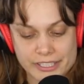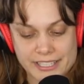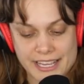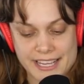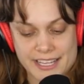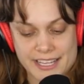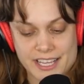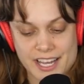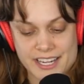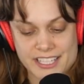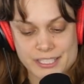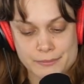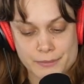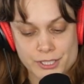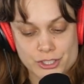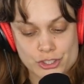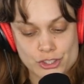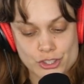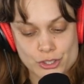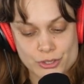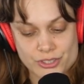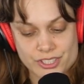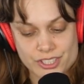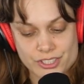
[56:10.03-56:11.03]
Look, I got as
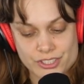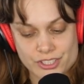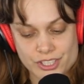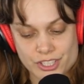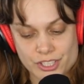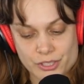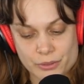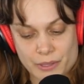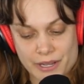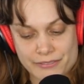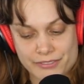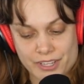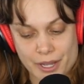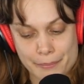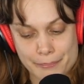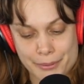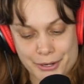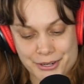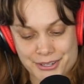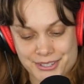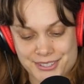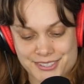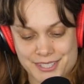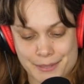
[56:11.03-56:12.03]
much juice as you. I've got
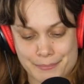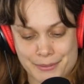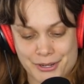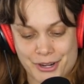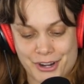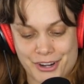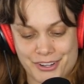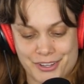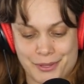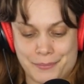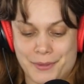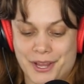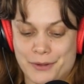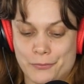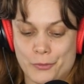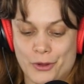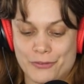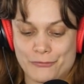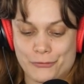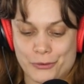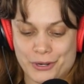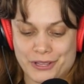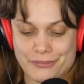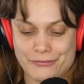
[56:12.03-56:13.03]
partners up in Harlem on
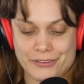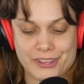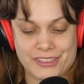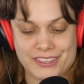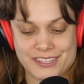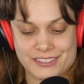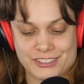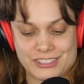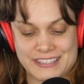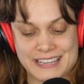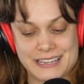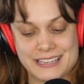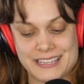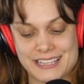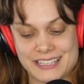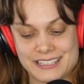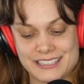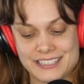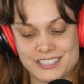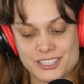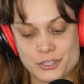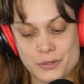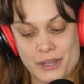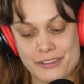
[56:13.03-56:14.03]
145th and St.
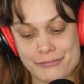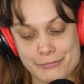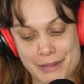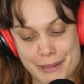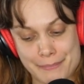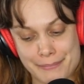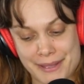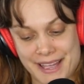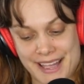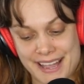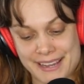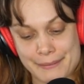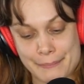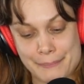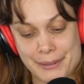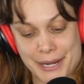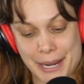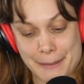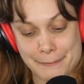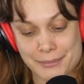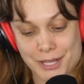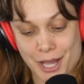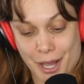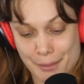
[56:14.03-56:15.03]
Nicholas who have my back,
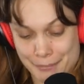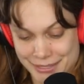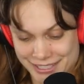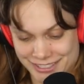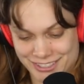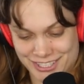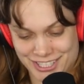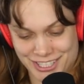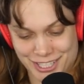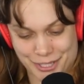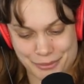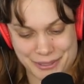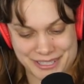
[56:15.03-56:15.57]
but I'm coming to